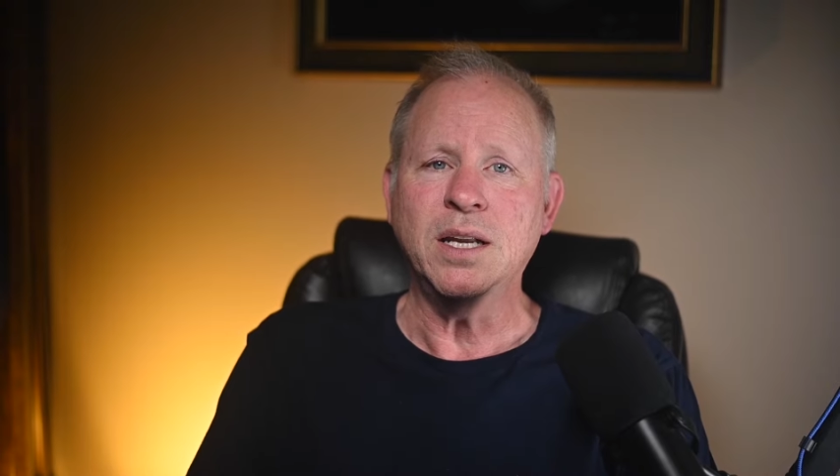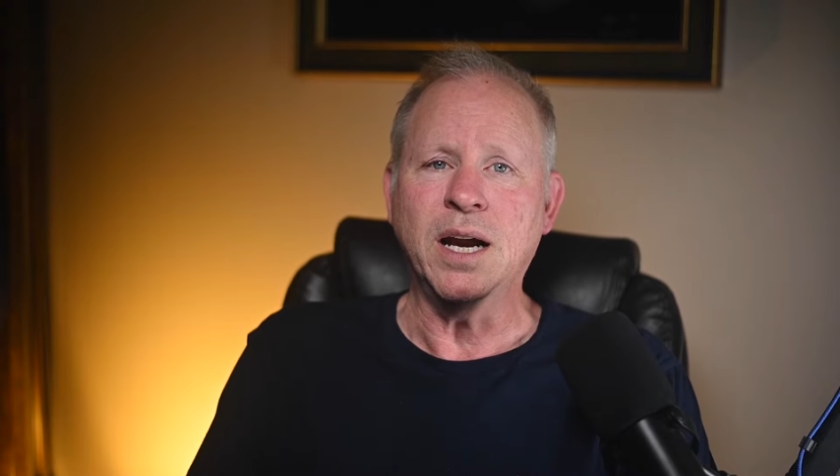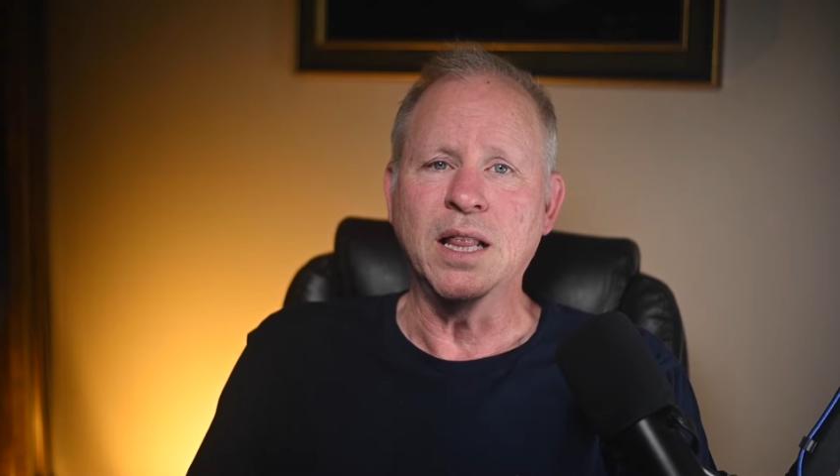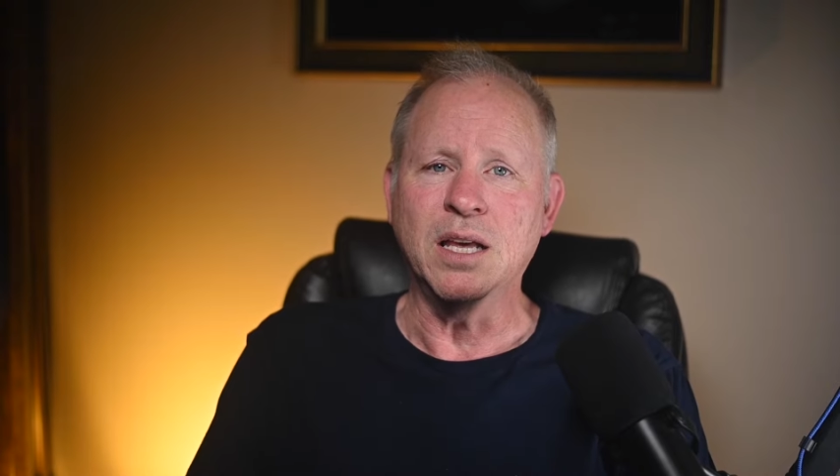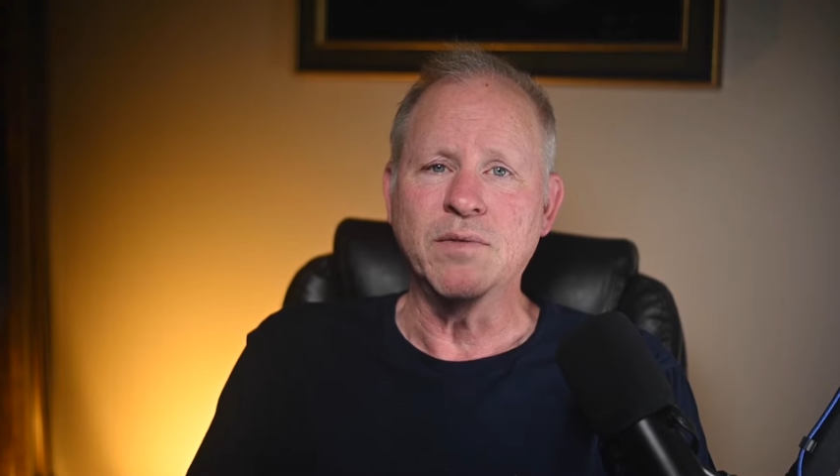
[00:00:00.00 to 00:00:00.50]

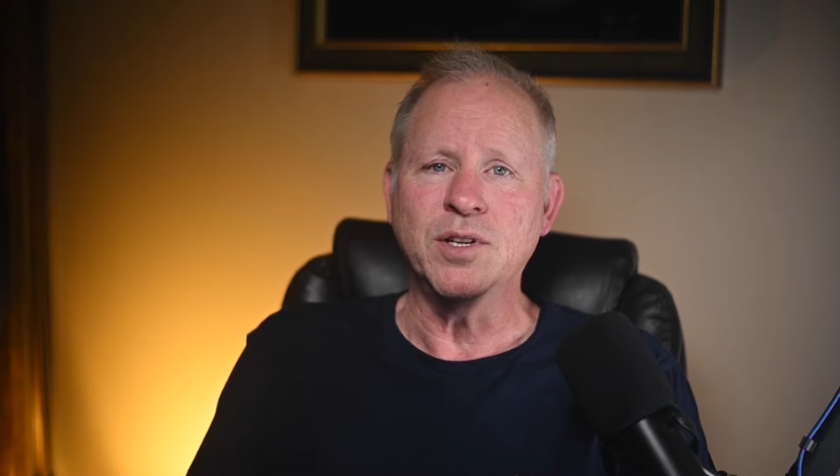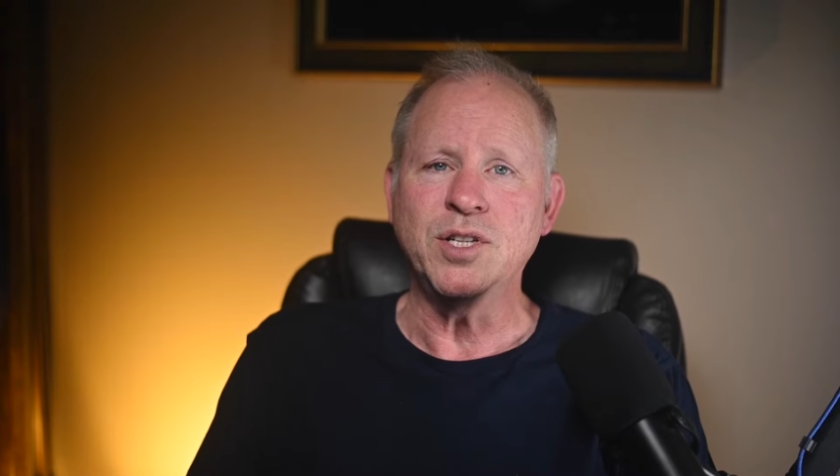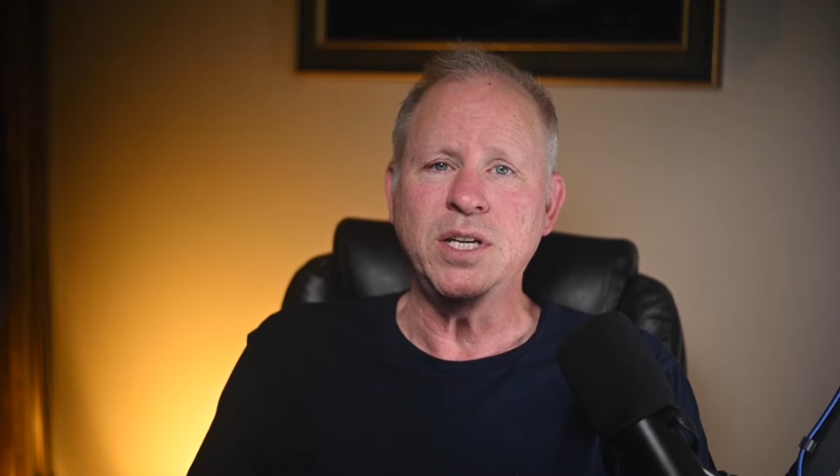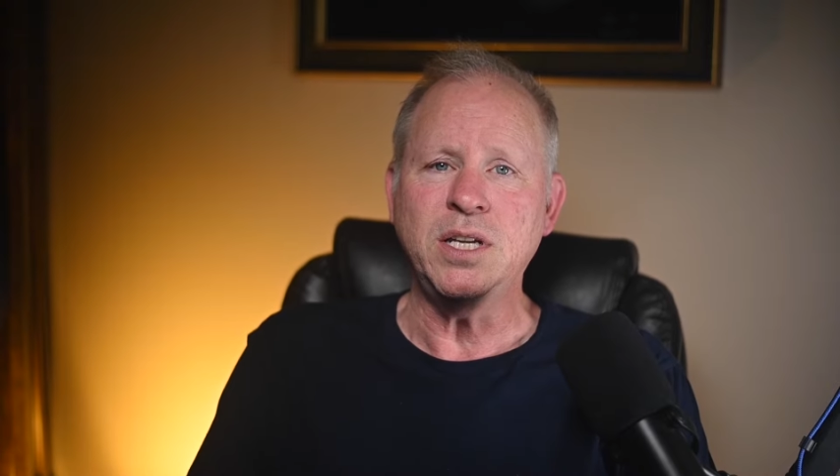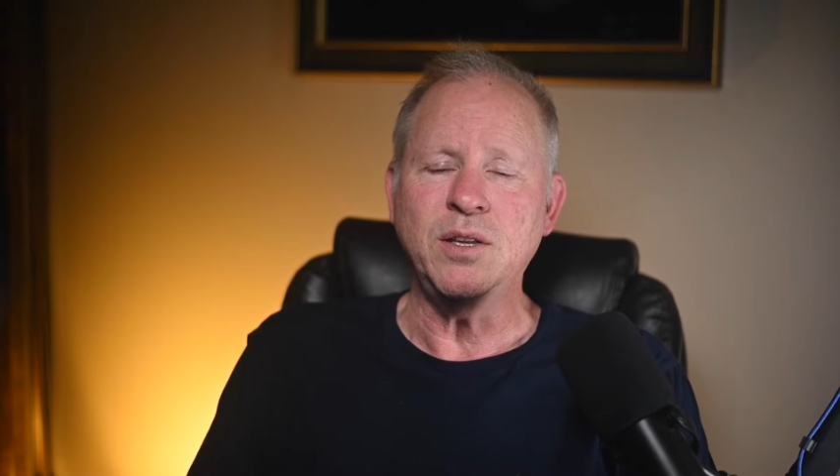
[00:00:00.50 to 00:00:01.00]
911
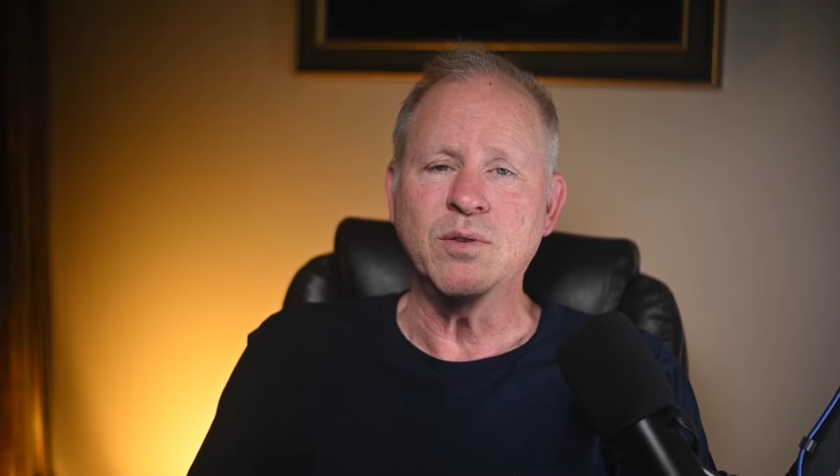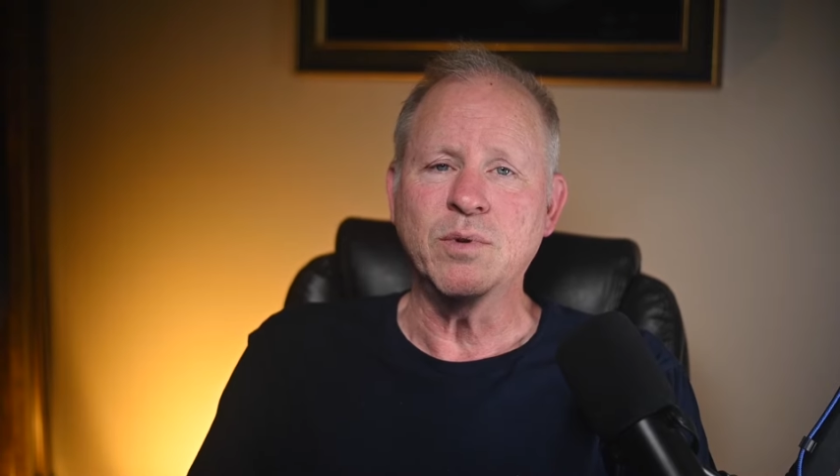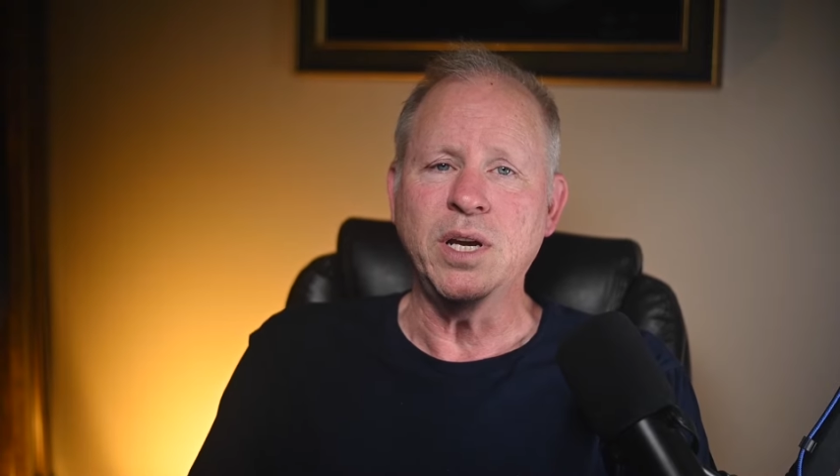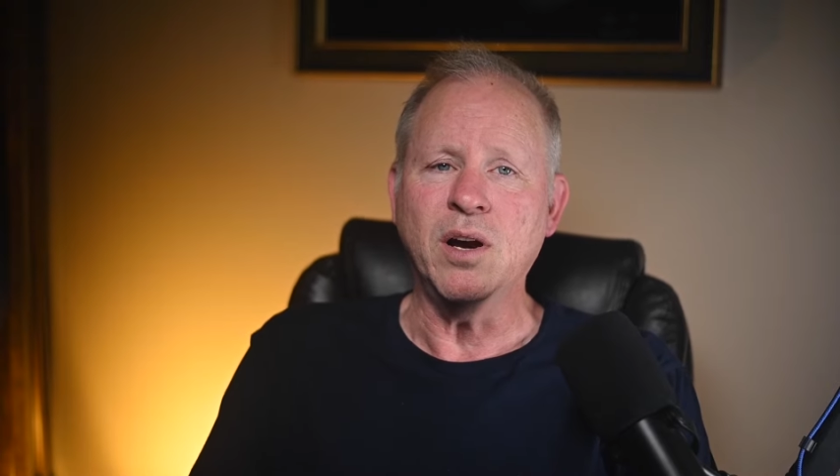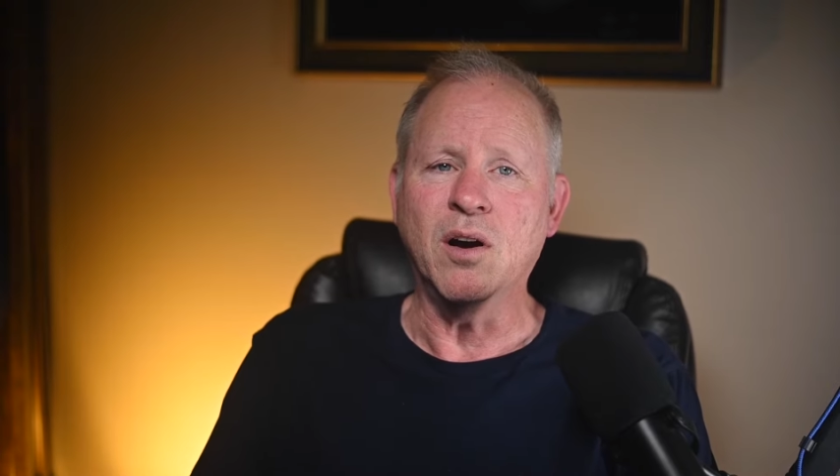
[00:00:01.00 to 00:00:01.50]

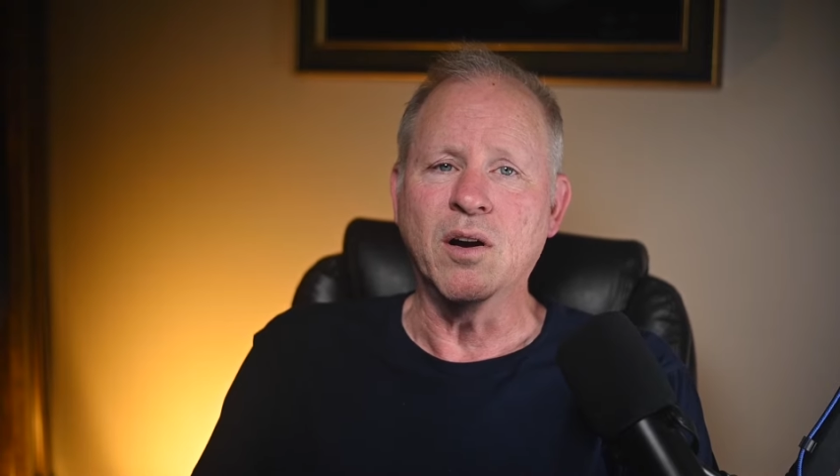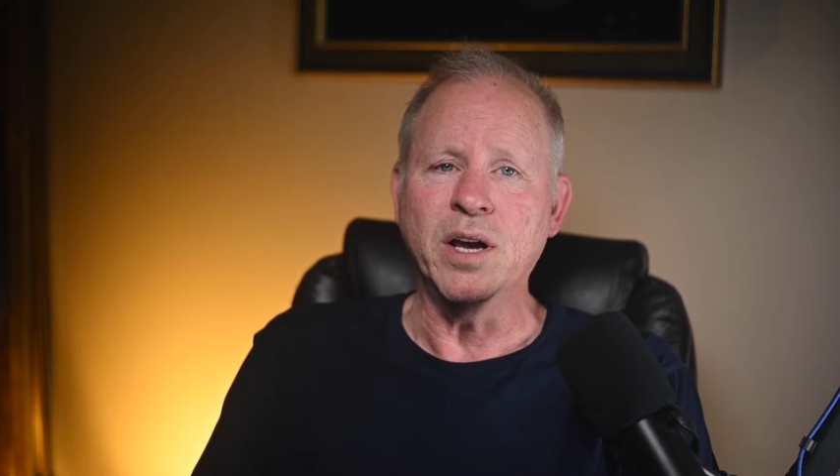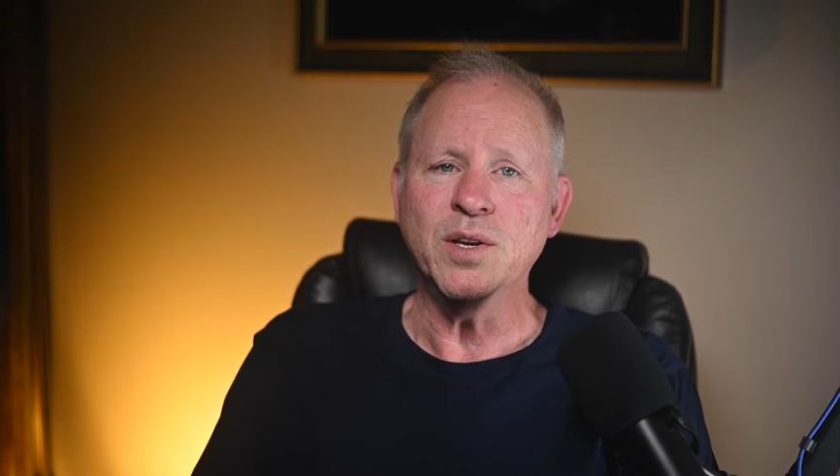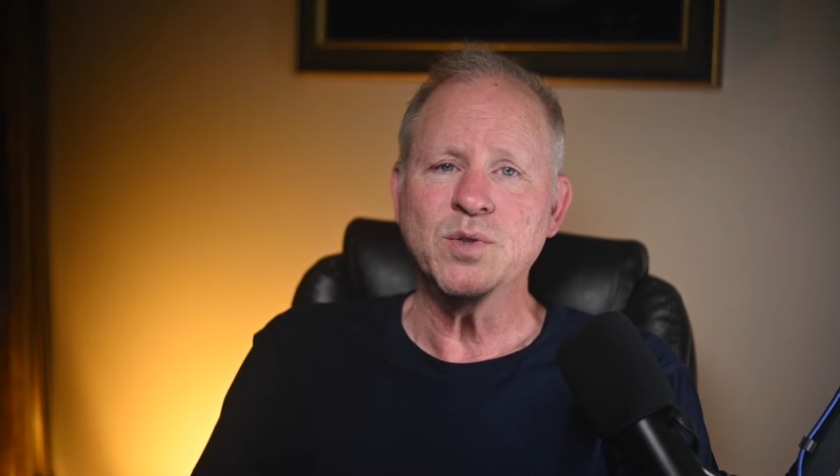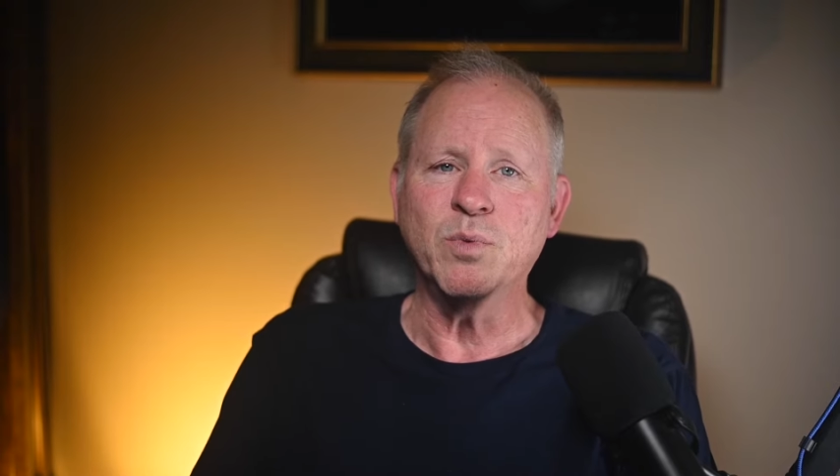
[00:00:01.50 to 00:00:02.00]
GT3 RS